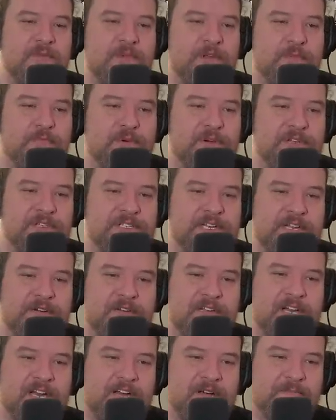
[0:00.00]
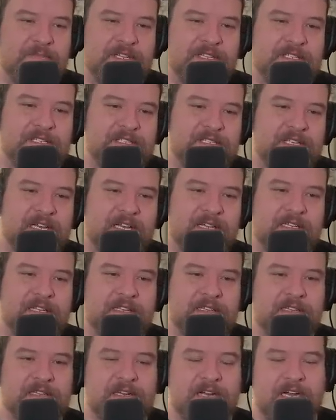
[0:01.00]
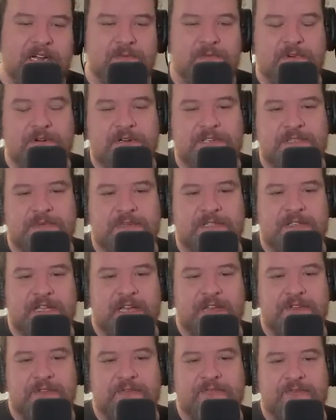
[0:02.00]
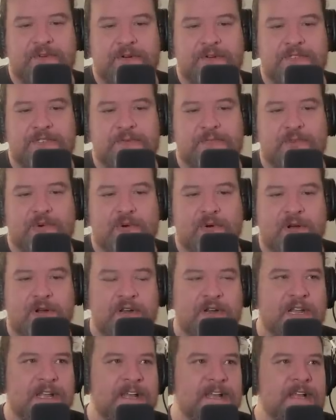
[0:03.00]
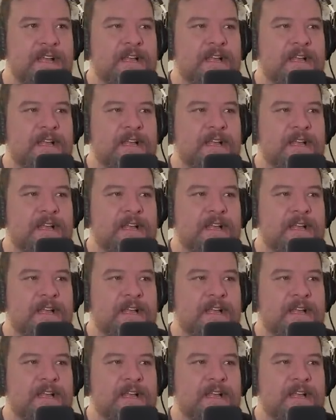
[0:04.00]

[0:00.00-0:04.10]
We appreciate your comments and, and the kind words, and we thank you for your support.